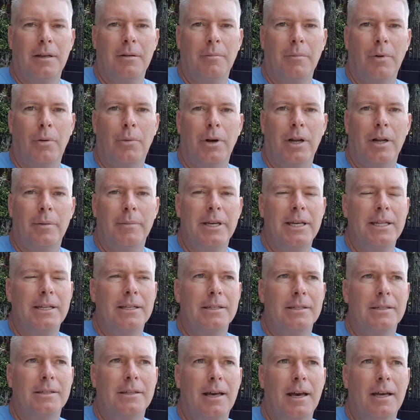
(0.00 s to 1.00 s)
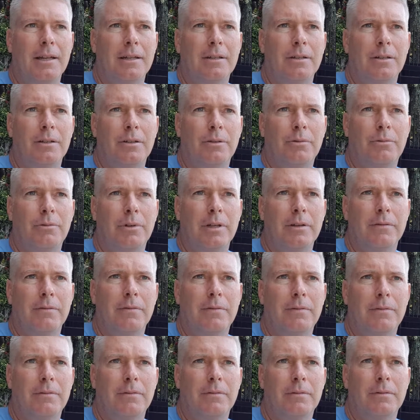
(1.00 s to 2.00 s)
but what I mean is that we've
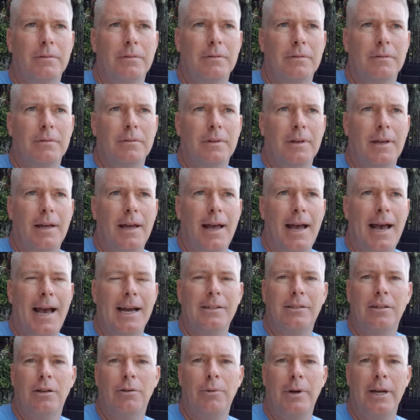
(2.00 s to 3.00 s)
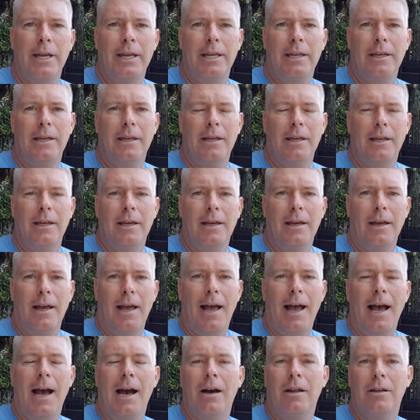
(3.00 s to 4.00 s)
hacked our way
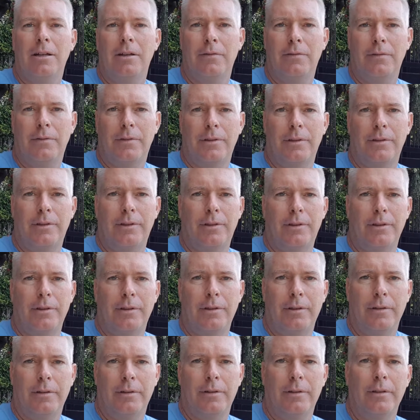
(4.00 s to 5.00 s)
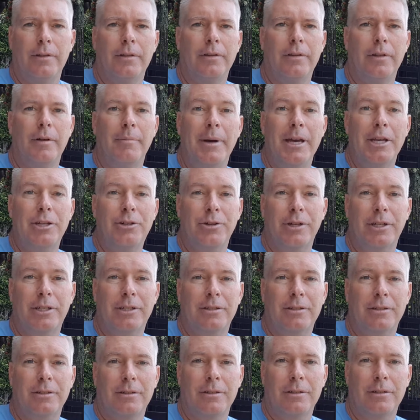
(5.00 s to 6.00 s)
out of the
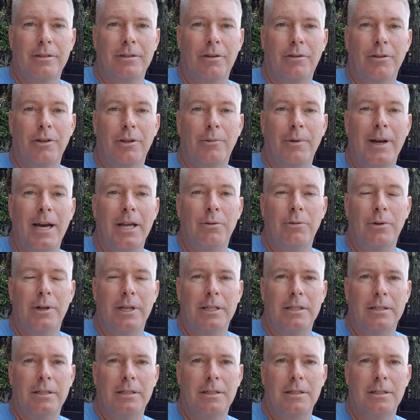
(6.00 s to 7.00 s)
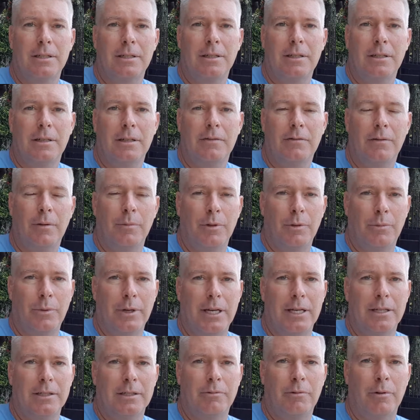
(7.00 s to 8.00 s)
matrix or the rat race from the
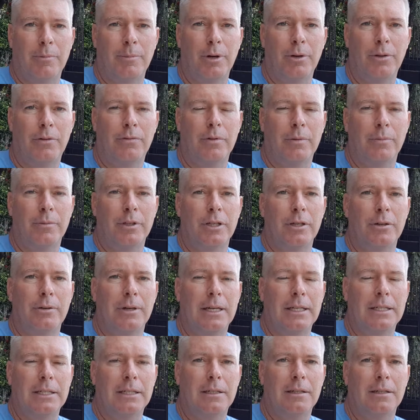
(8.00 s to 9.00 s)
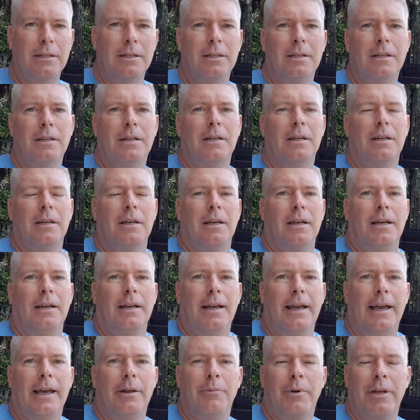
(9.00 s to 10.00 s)
West. We're both from the US.
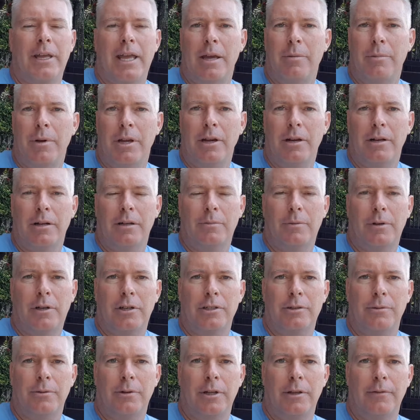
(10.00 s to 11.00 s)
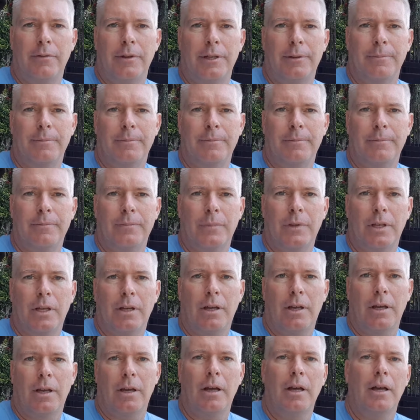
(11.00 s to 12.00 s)
And we came here because we're living
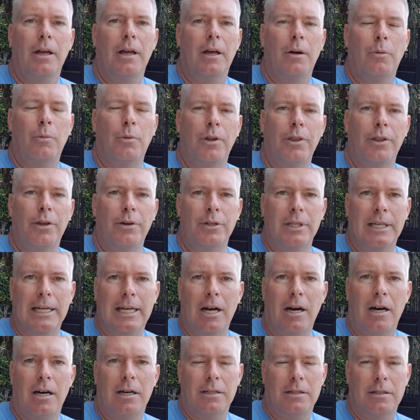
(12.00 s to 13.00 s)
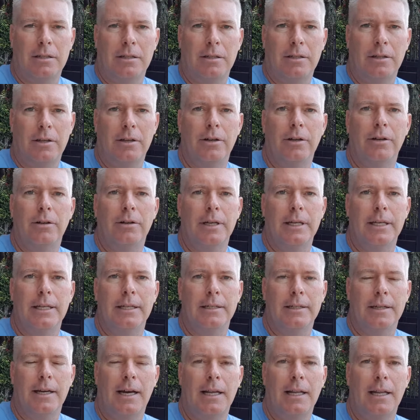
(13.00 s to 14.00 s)
1/3 the cost here
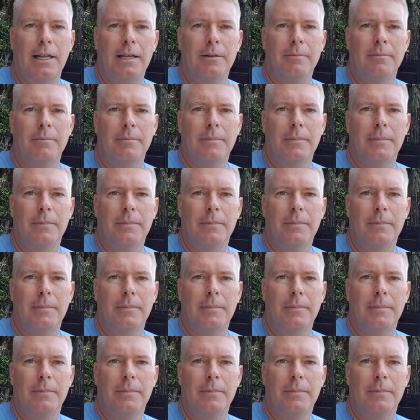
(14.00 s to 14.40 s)
in Thailand.